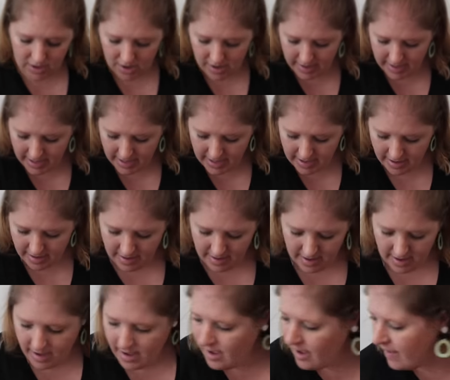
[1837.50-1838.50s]
on it.
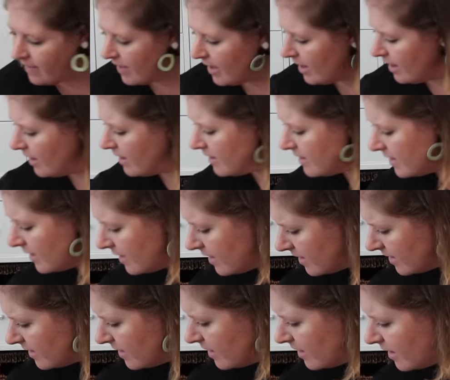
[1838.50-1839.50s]
And then
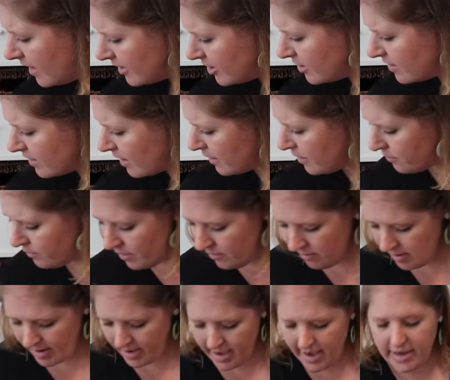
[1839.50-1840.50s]
I just got three,
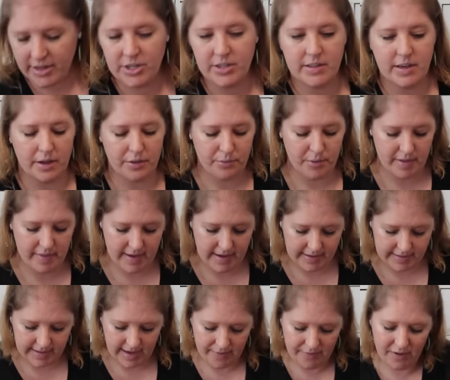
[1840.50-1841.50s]
right? Yeah, I just got three
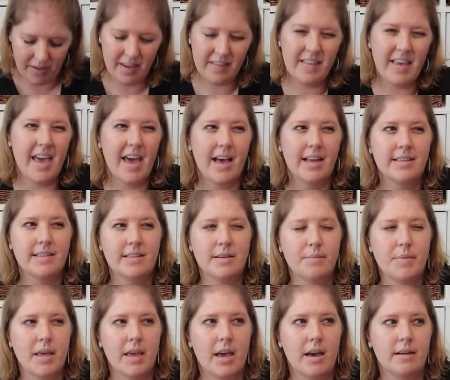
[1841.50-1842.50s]
things. I feel like they had
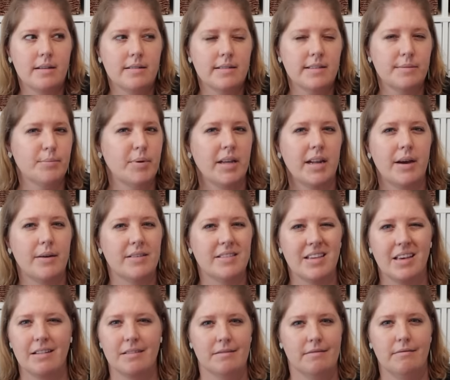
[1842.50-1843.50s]
something else, but I was
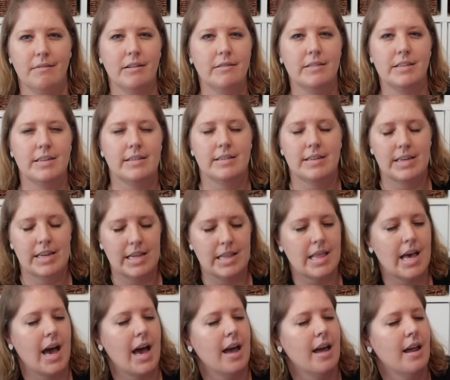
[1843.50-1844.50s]
like, oh, Rose doesn't need
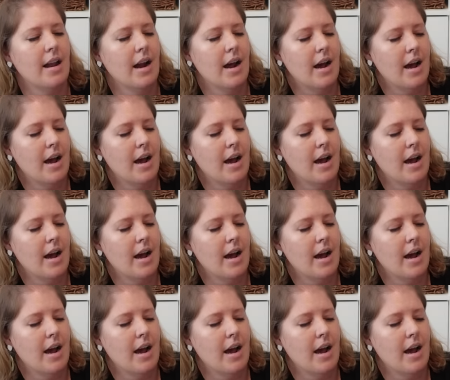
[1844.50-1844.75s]
that.